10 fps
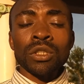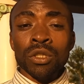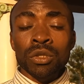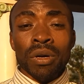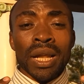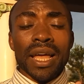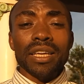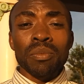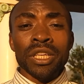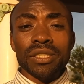you are
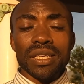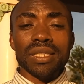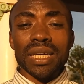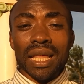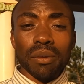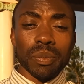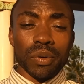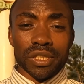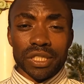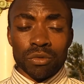like monetizing other
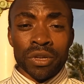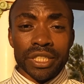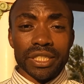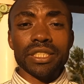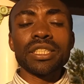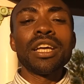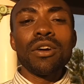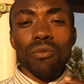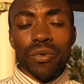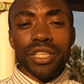people's content,
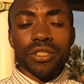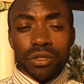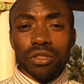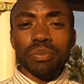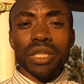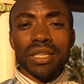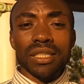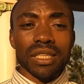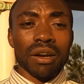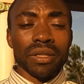which YouTube
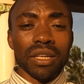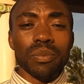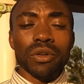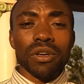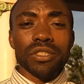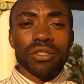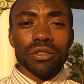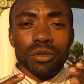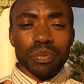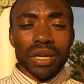doesn't allow that, because
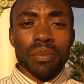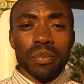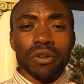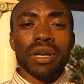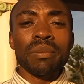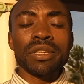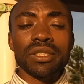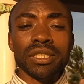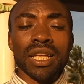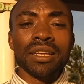YouTube Partner Program is
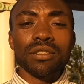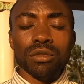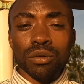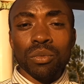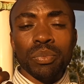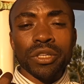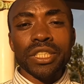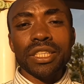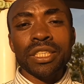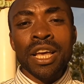designed to
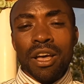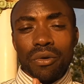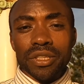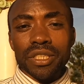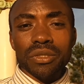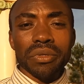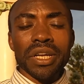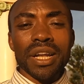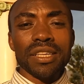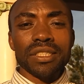protect content
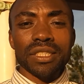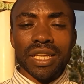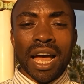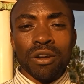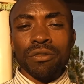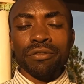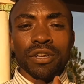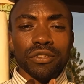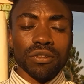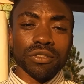creators and of
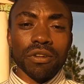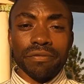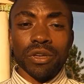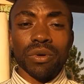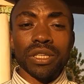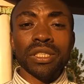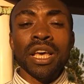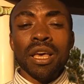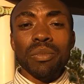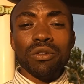course also viewers.
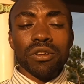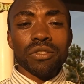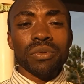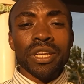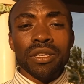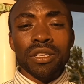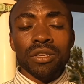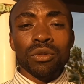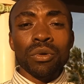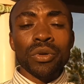Because when
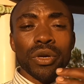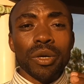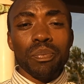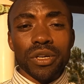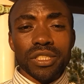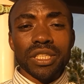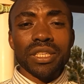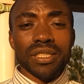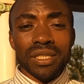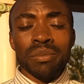you keep posting
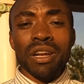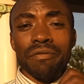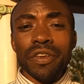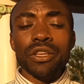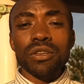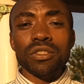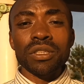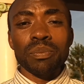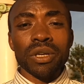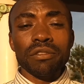similar videos on
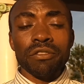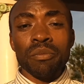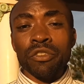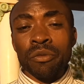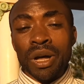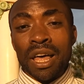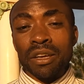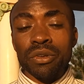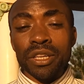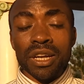the platform from other
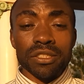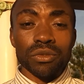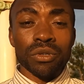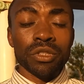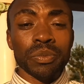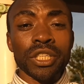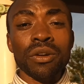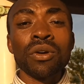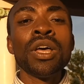creators to YouTube channel,